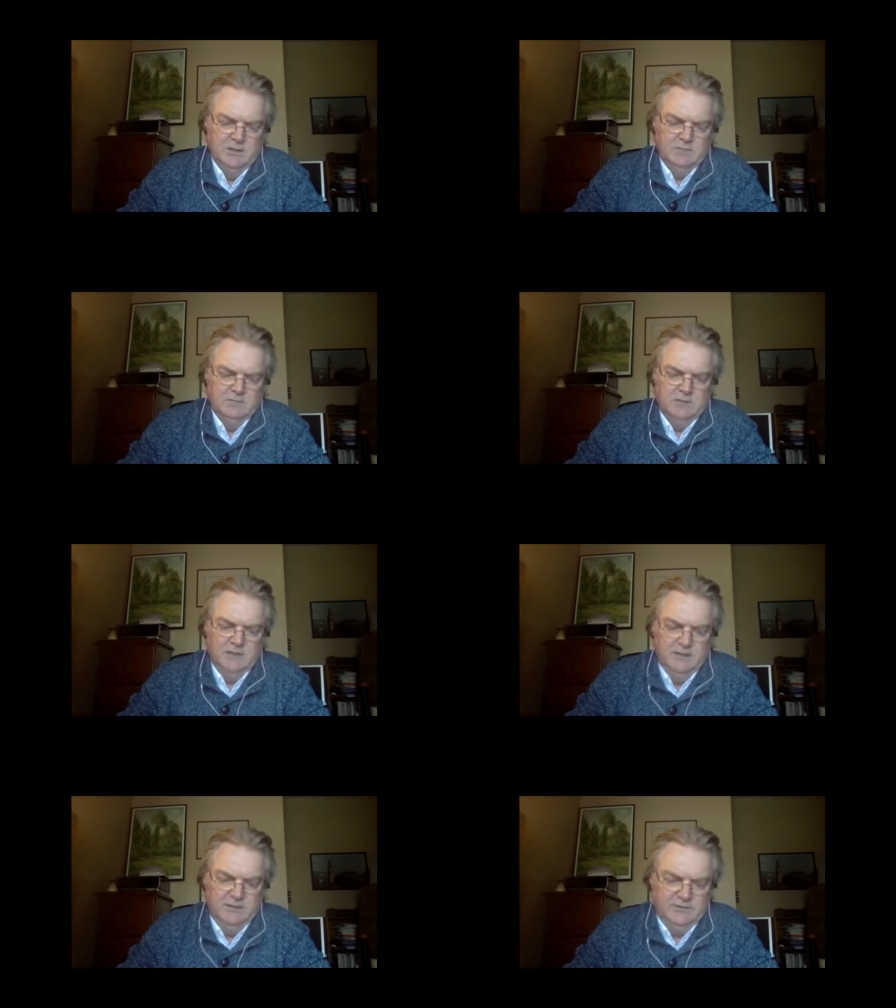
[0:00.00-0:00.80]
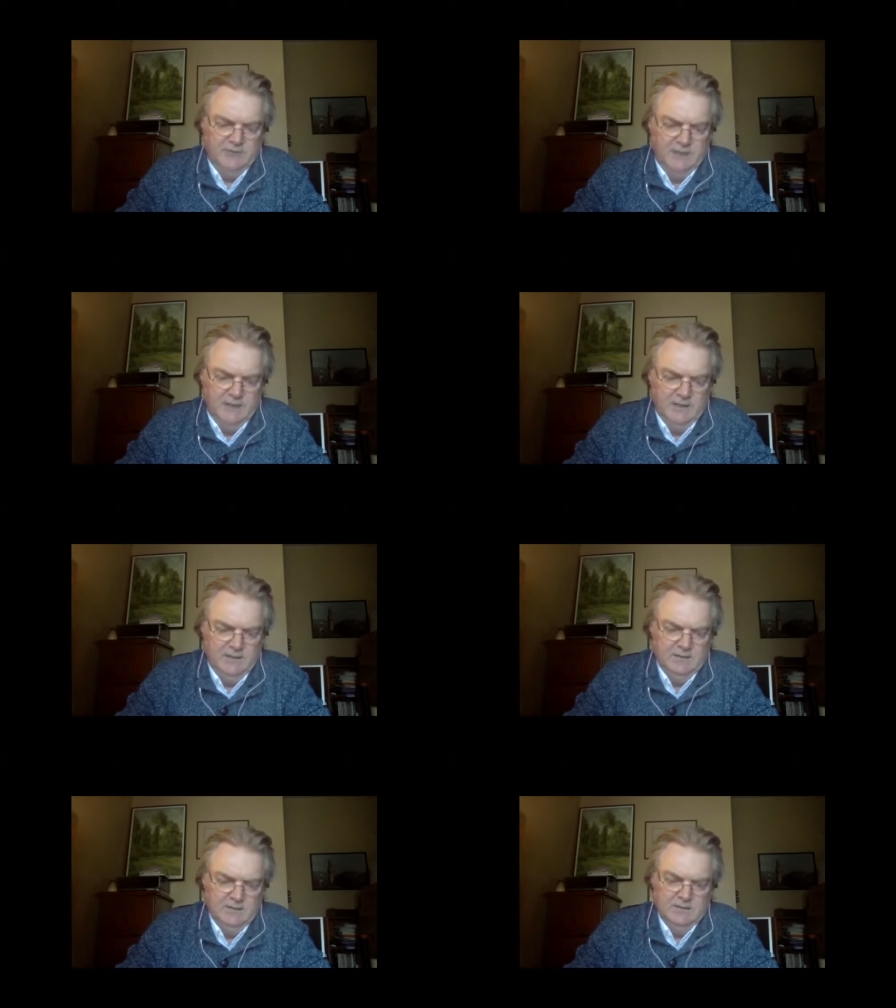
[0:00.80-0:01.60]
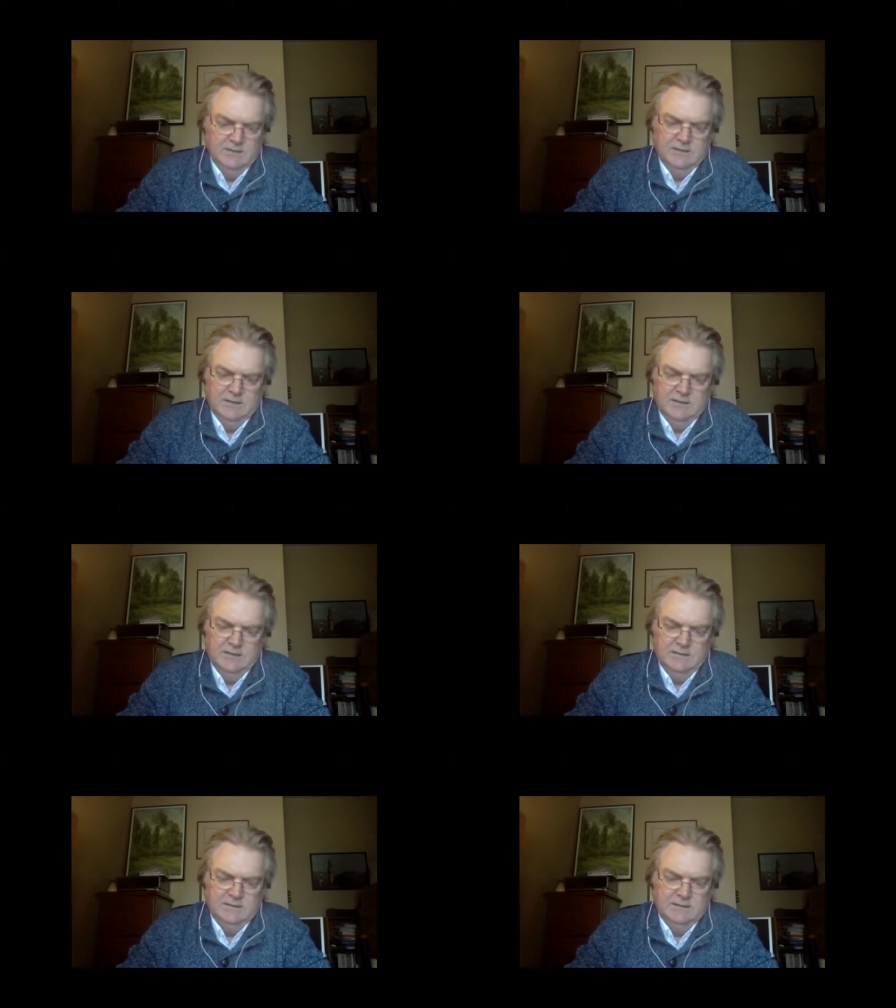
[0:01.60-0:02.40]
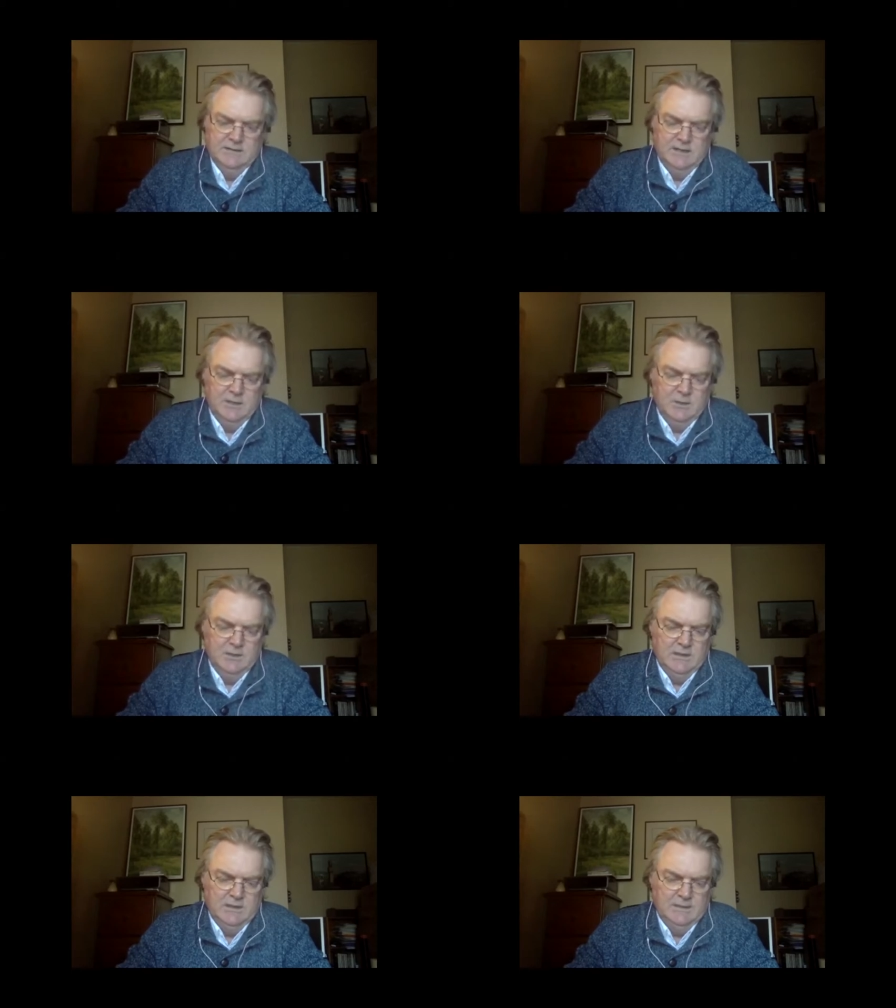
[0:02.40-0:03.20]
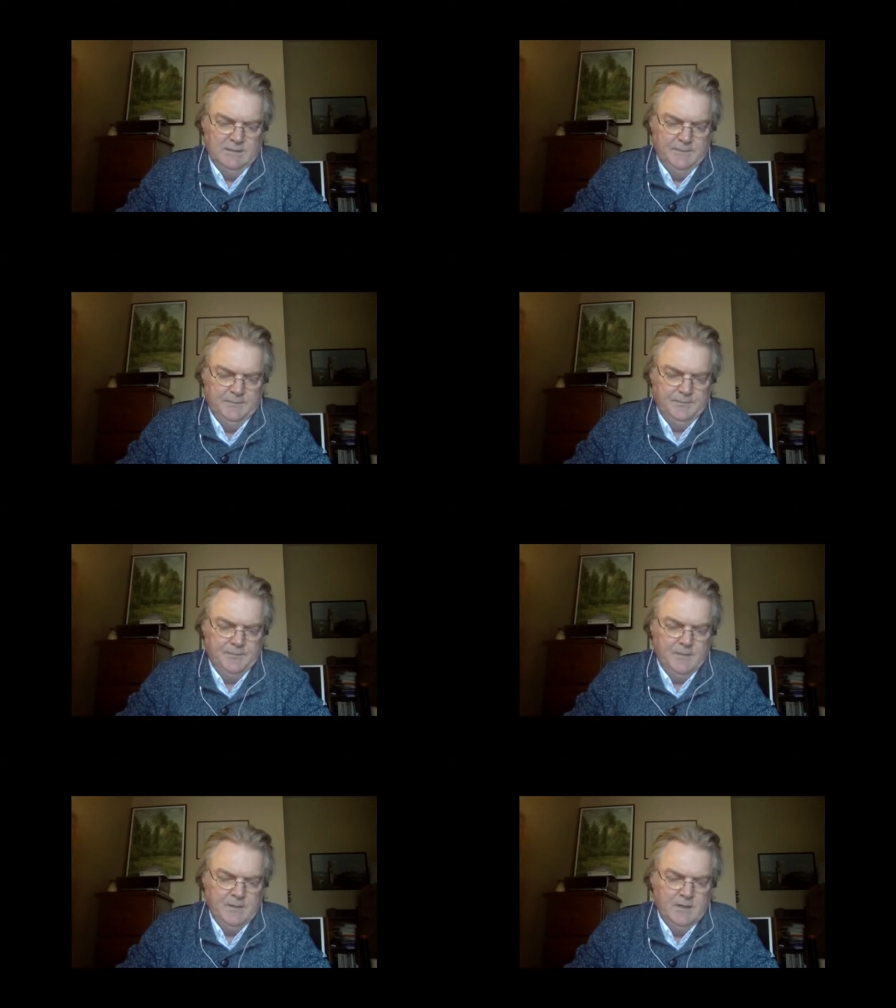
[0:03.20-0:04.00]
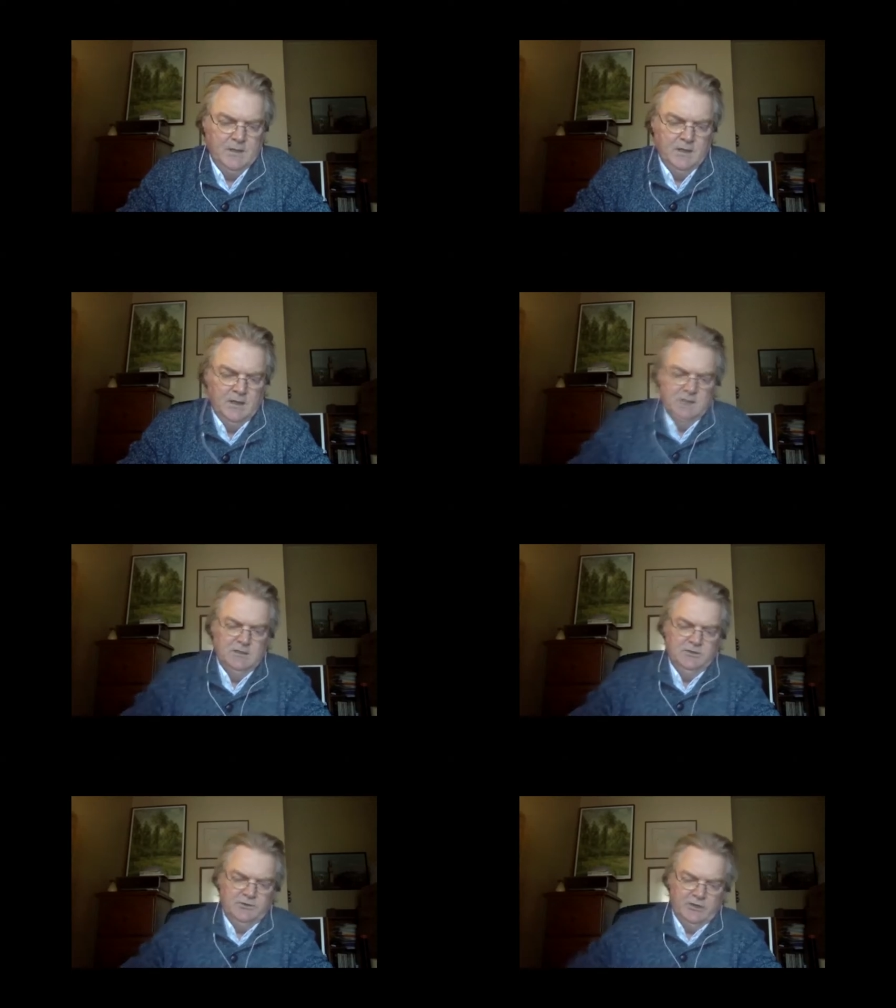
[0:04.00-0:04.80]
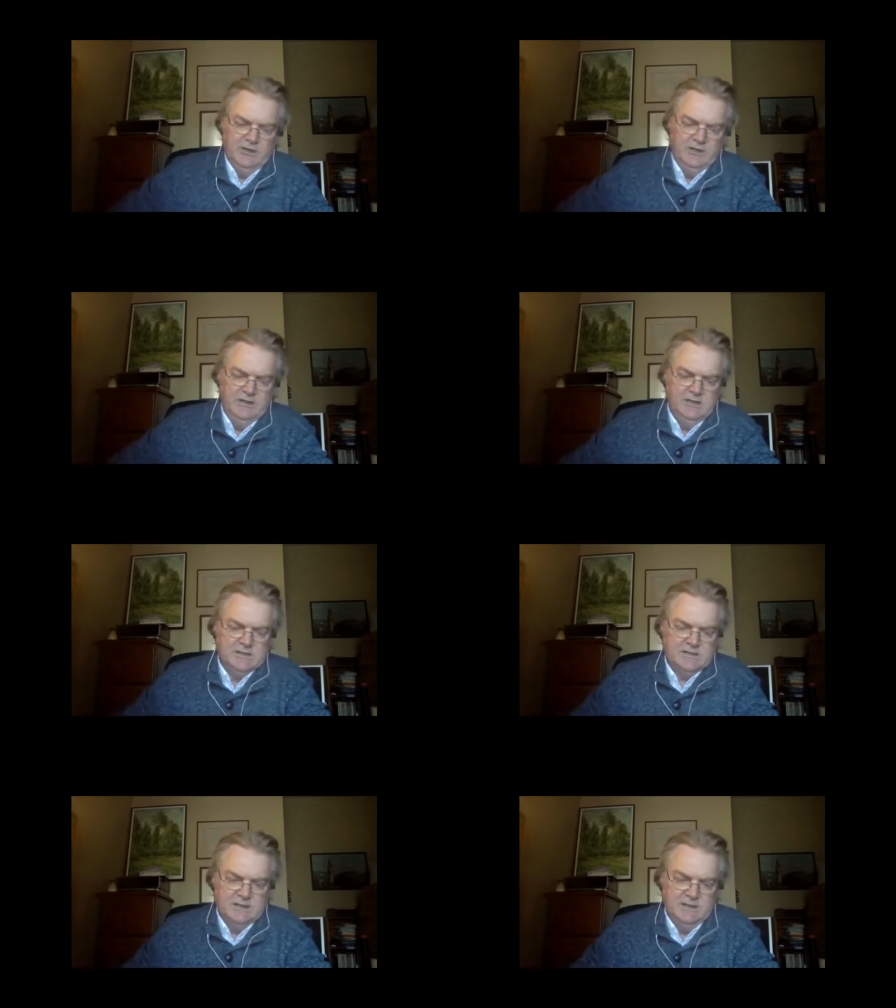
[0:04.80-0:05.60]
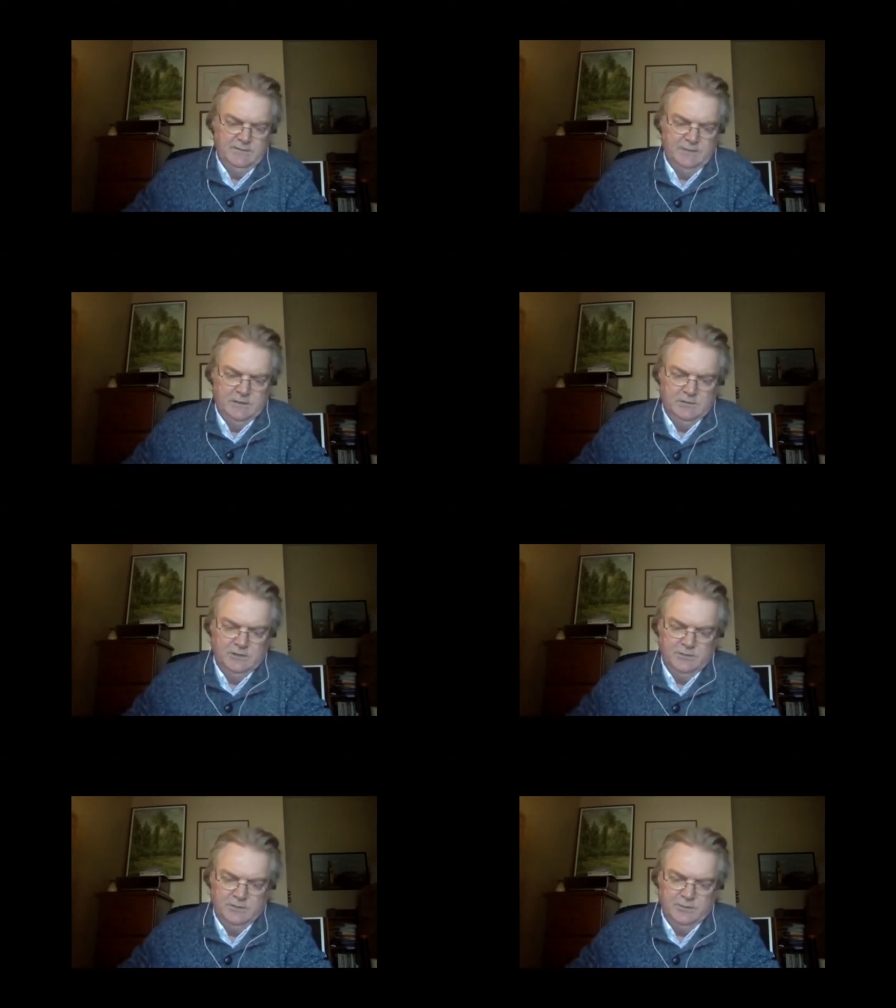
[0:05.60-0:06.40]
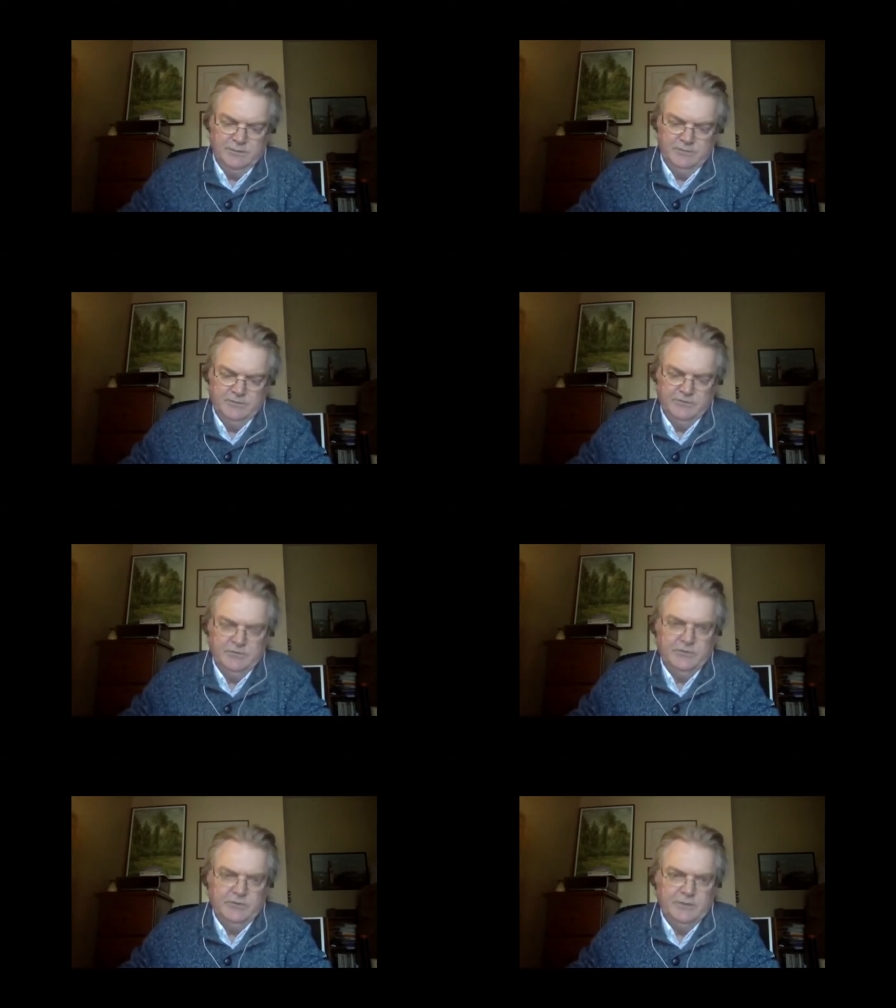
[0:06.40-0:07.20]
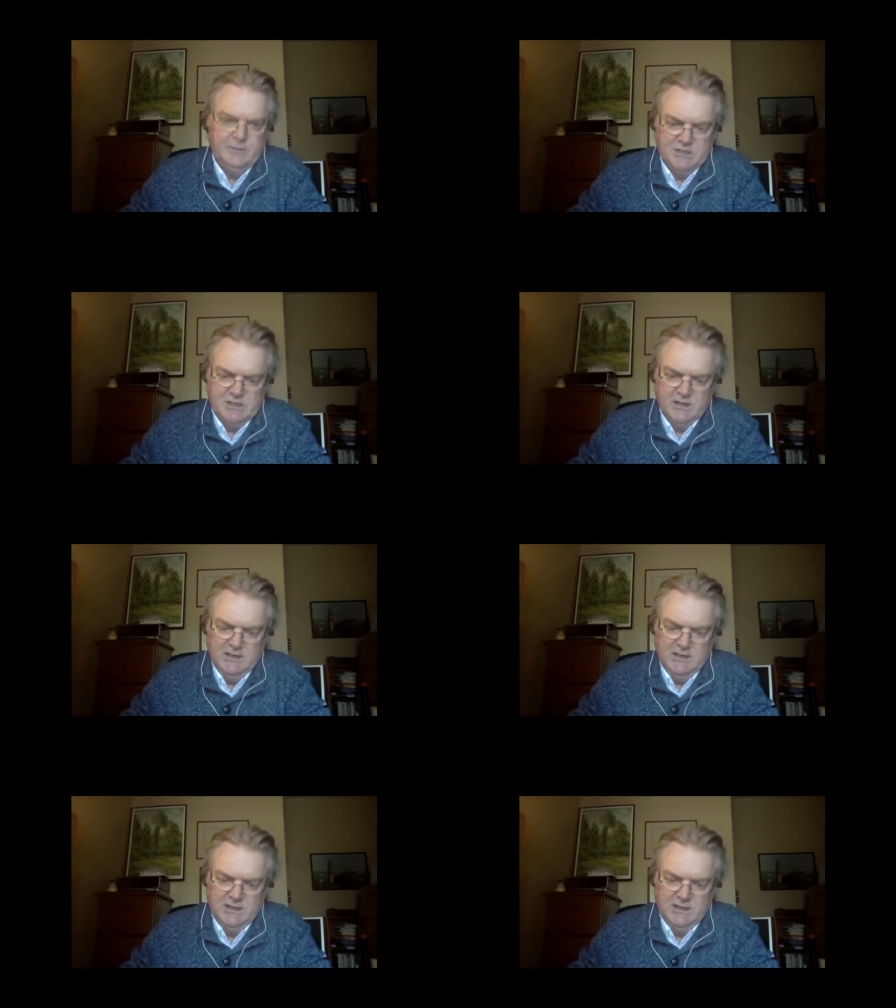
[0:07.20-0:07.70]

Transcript: rights and uh, equality. I'll illustrate these uh, difficulties with reference to three particularly